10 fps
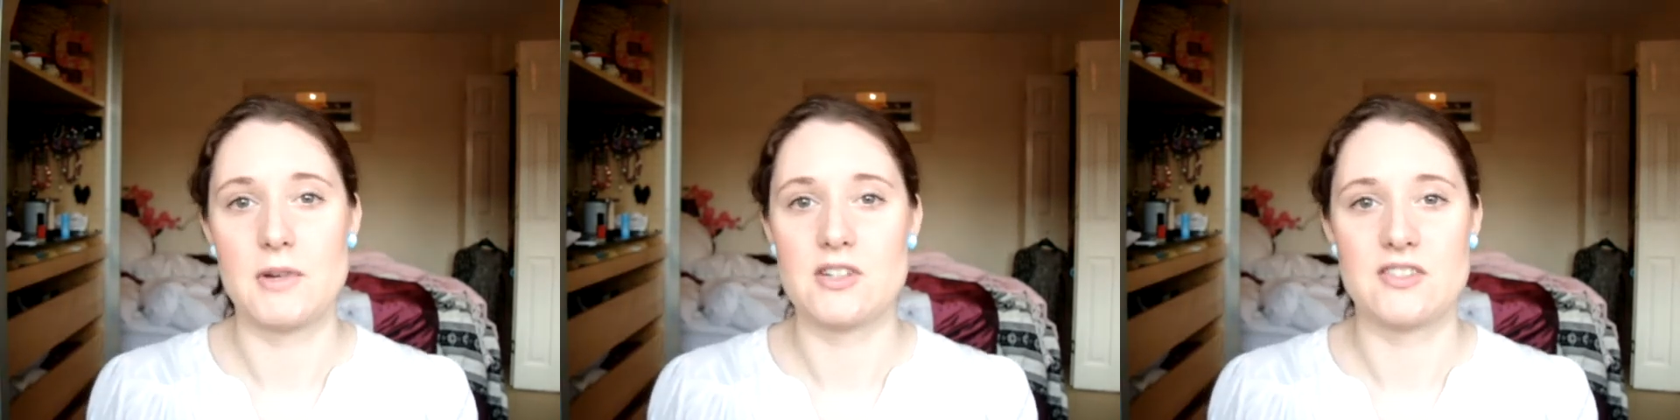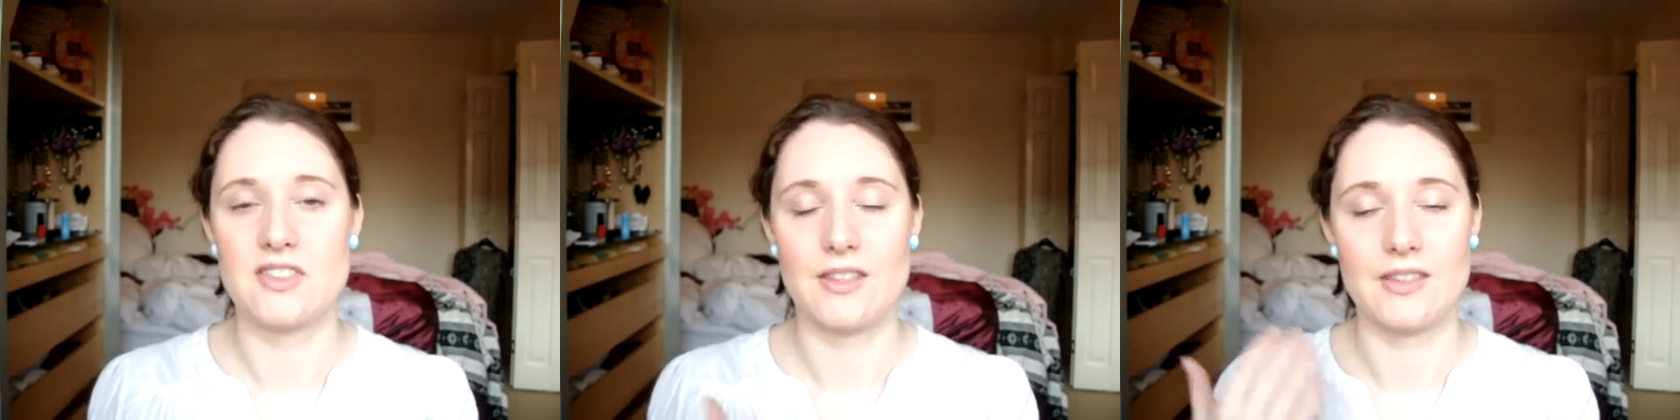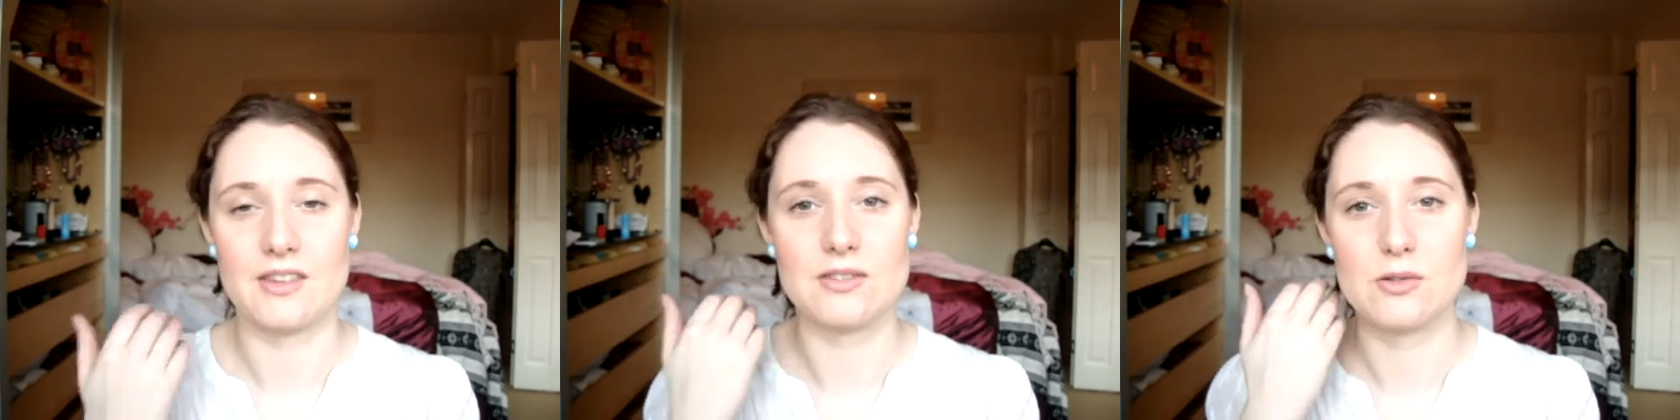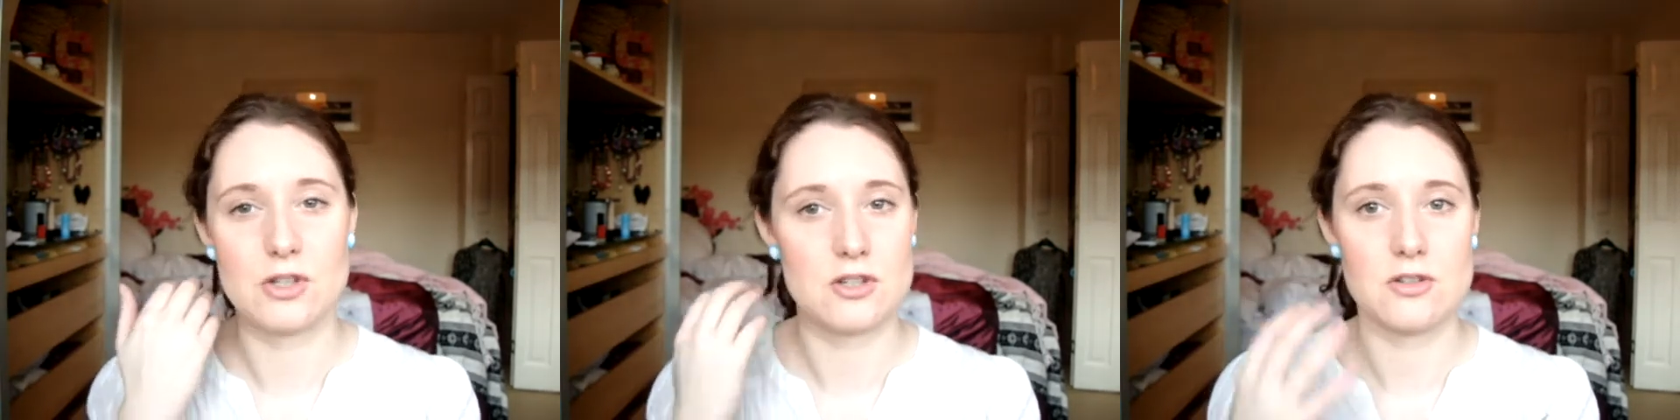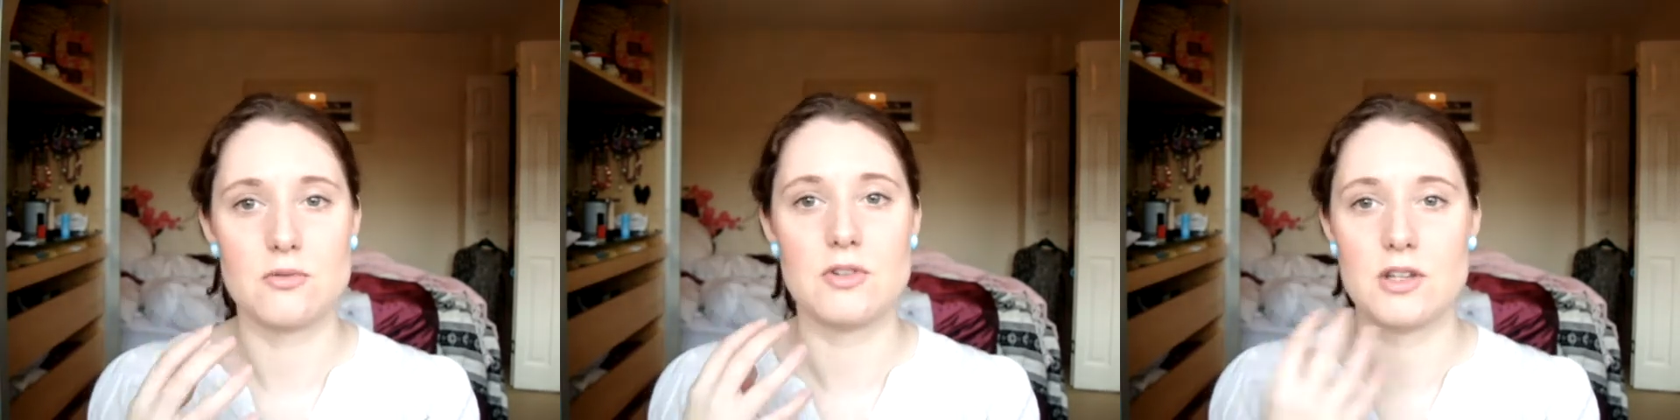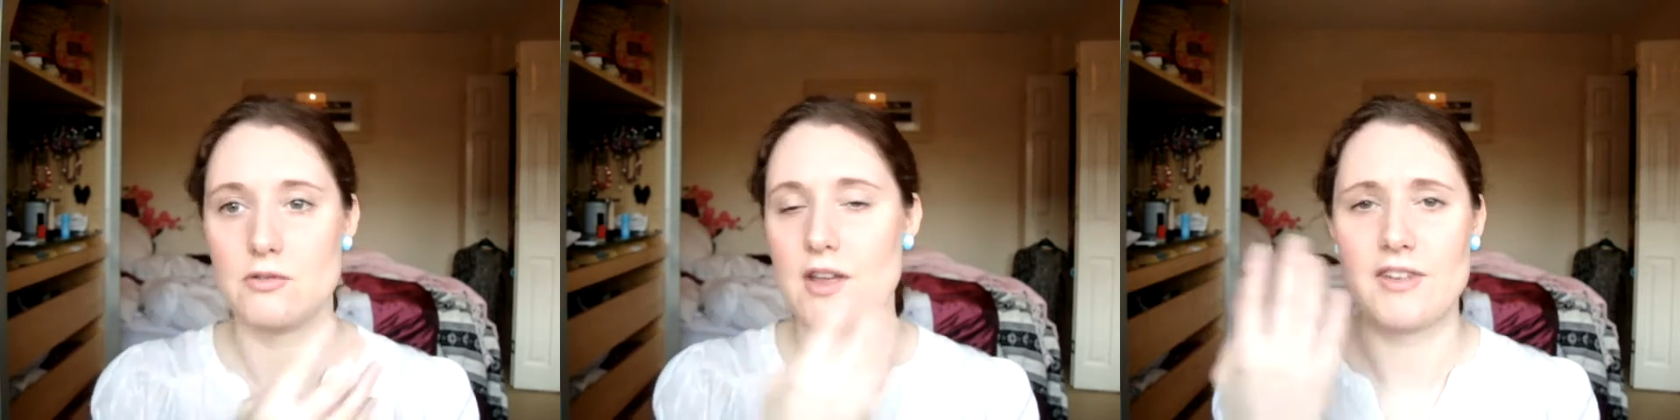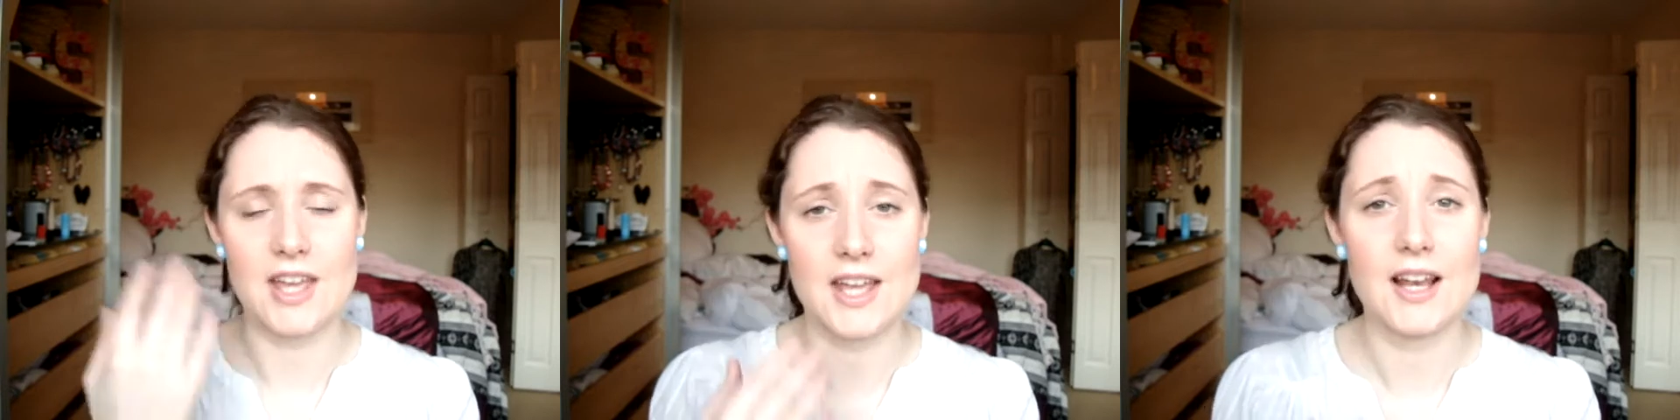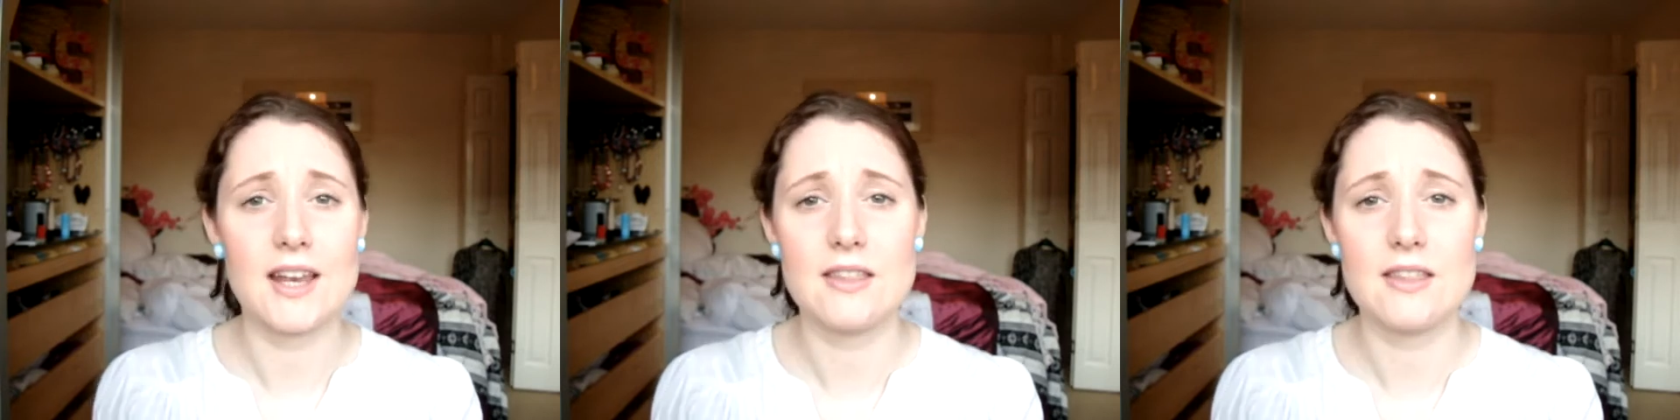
I just think that's not good, and you'll never heal